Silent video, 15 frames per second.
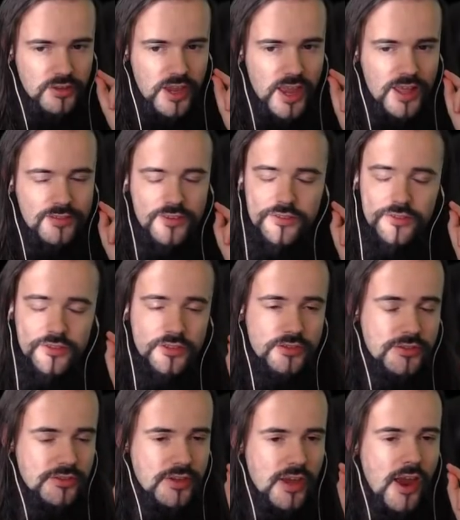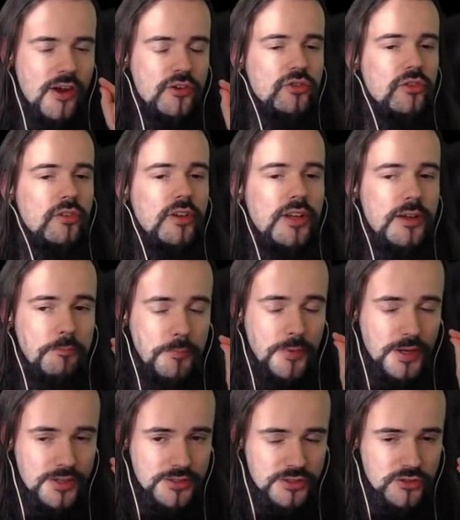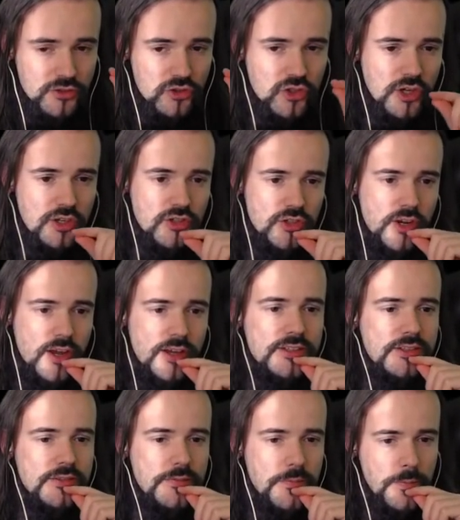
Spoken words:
the Atlas. This is actually amazing change, guys.